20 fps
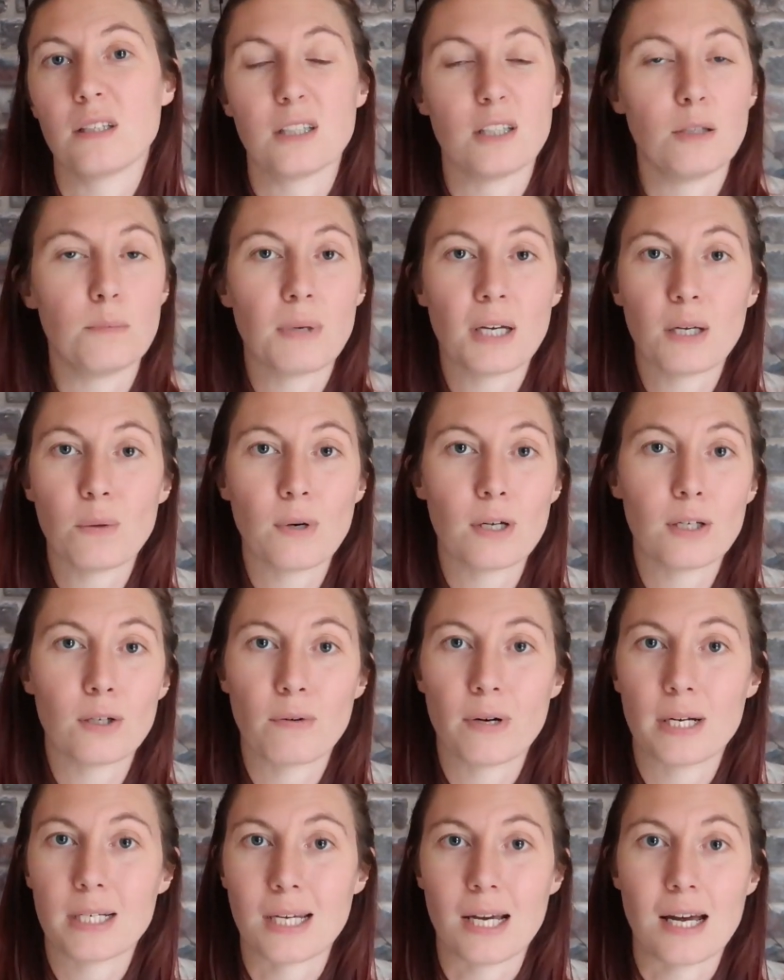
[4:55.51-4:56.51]
you may well
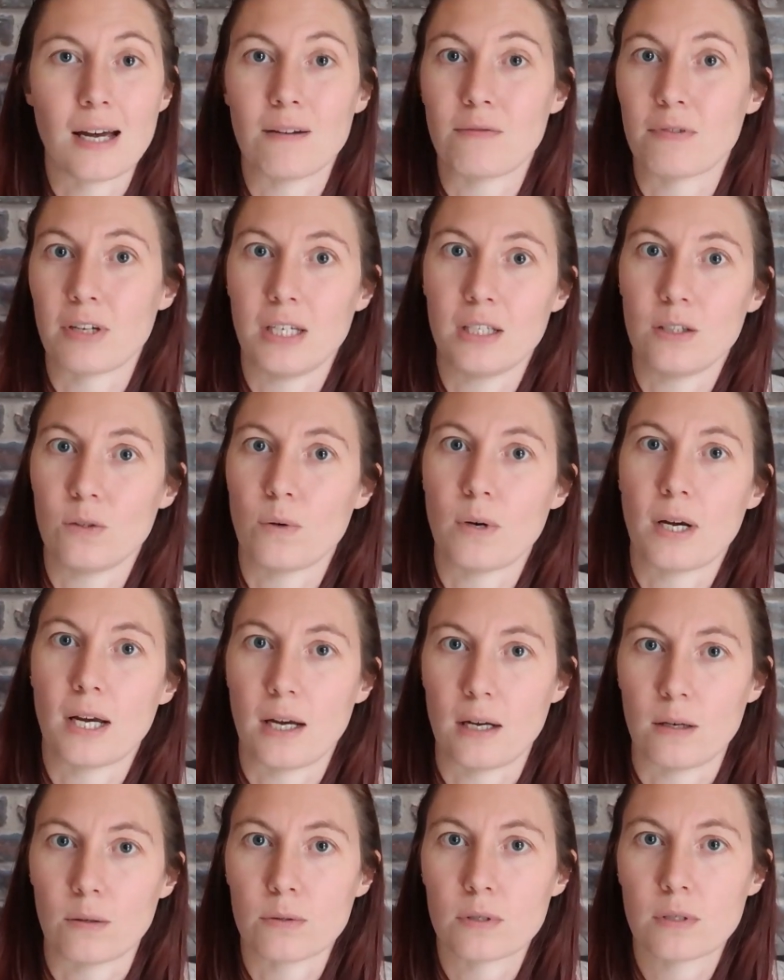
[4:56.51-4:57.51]
already have in your
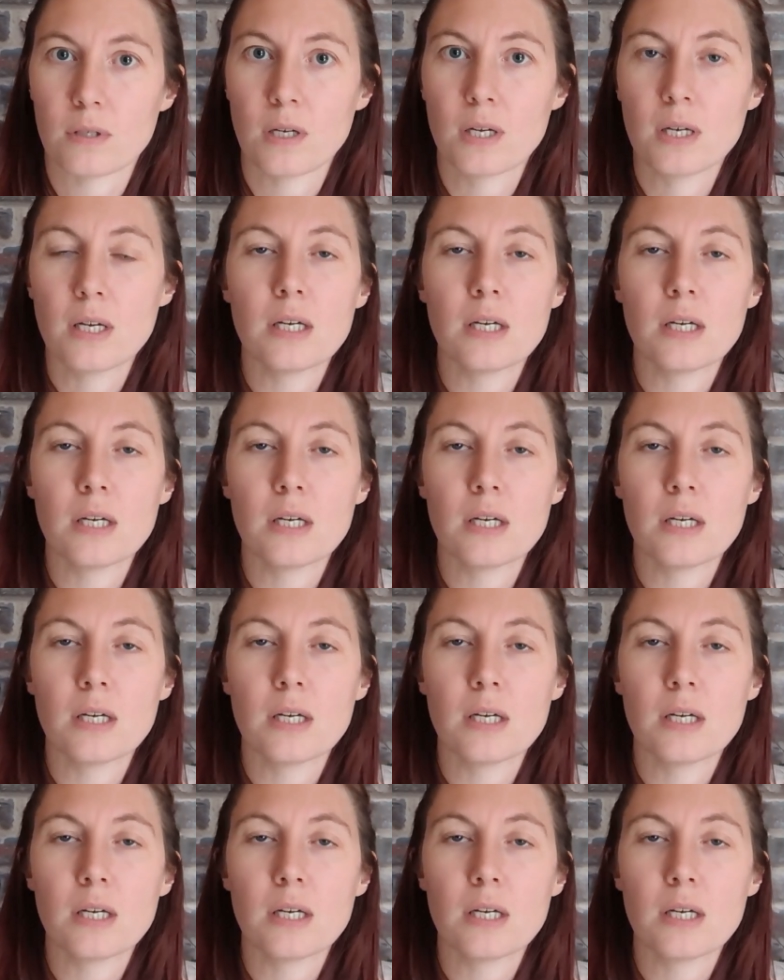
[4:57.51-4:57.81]
house.